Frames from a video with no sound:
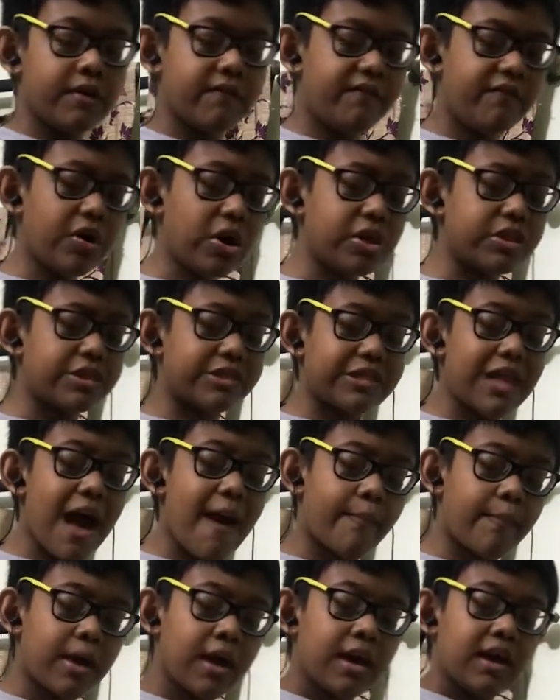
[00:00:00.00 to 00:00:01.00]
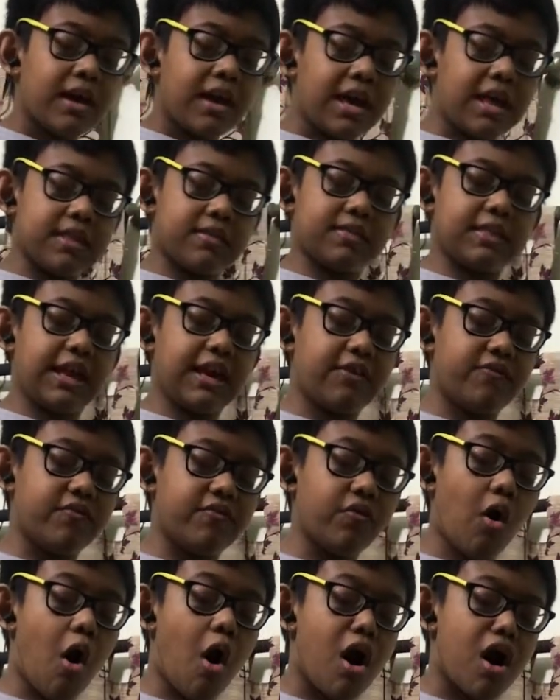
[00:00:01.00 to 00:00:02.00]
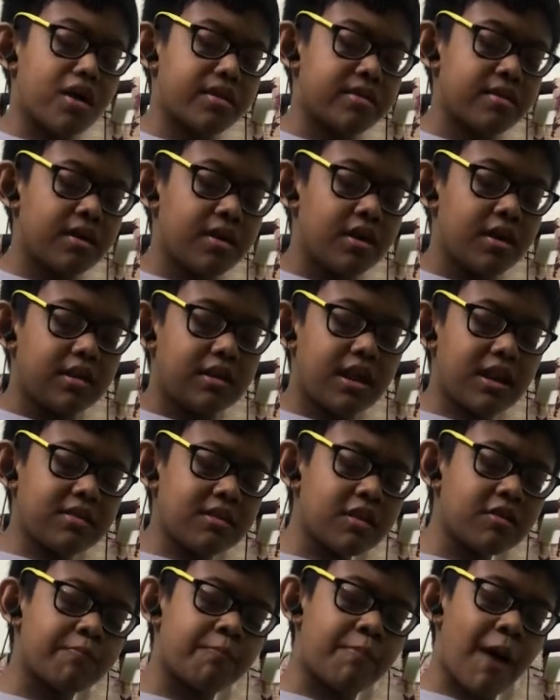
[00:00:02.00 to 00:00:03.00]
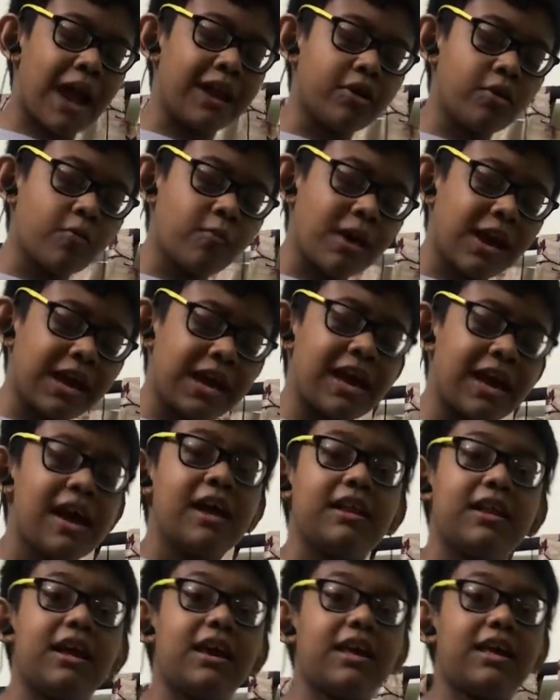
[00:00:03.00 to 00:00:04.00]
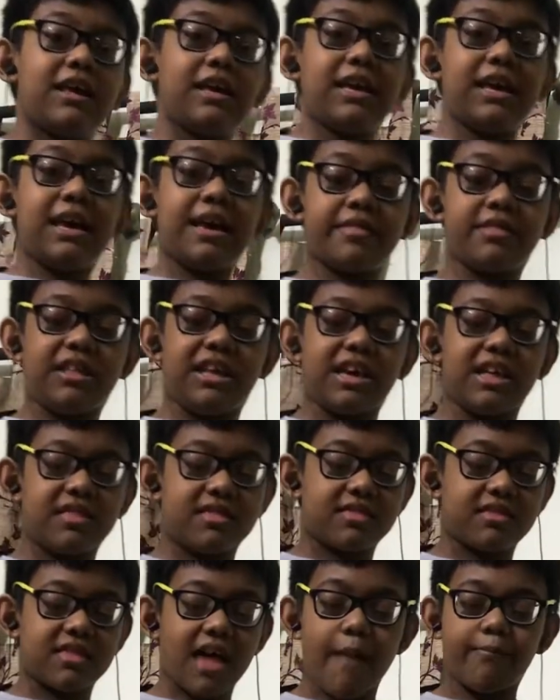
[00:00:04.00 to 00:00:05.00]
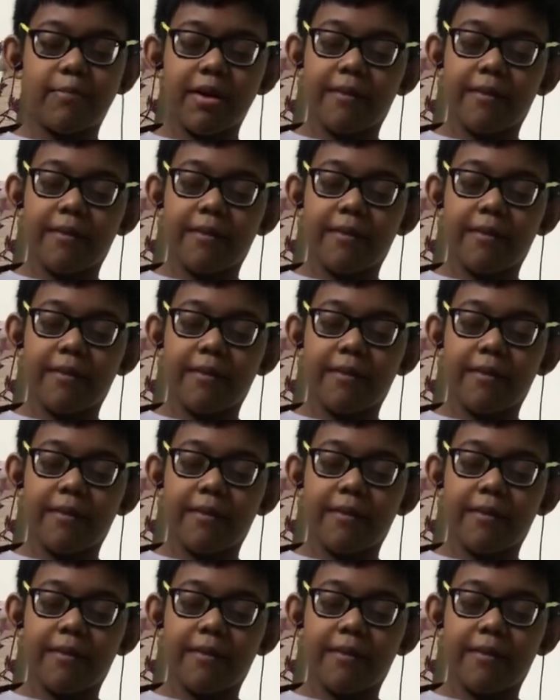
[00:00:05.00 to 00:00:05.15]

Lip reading: First step is the cross. This is, by the way, the easiest step.